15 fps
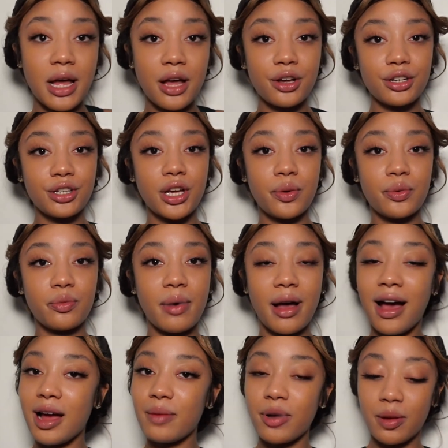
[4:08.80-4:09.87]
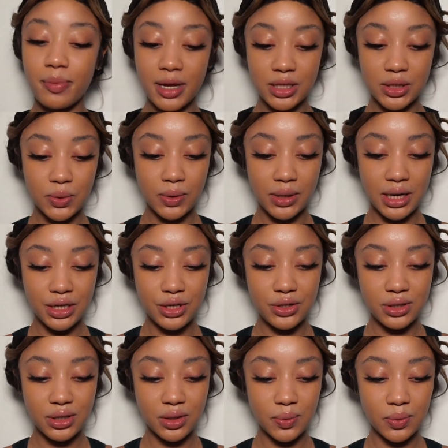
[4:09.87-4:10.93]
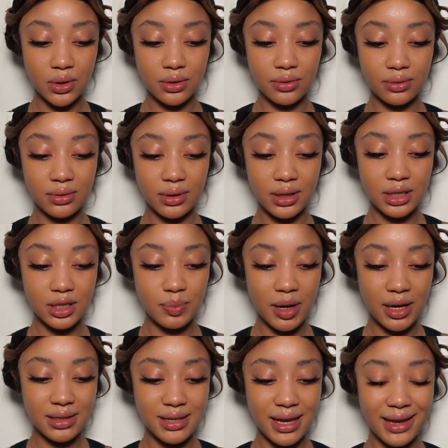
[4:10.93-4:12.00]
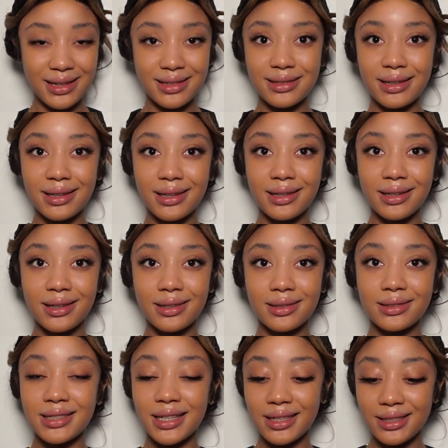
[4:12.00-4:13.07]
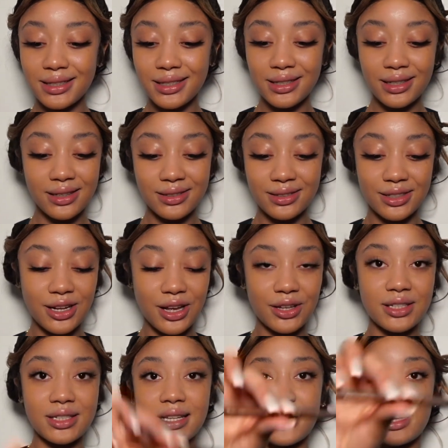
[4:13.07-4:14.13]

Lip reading: I'm going to go with my eyebrow pencil, and I use this one, I think it's by Technique, I don't know how you say